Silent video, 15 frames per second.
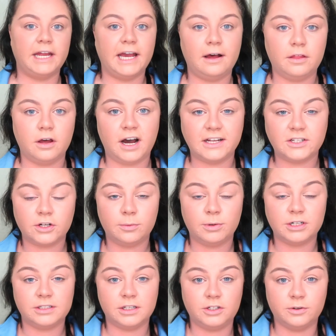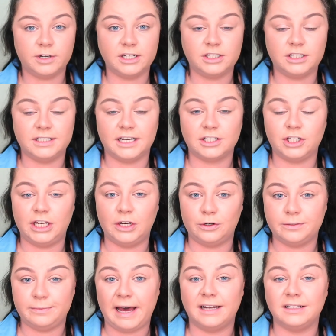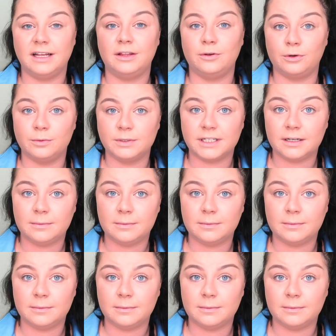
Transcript: Now the eyeshadow brush situation is actually not as bad as I thought it was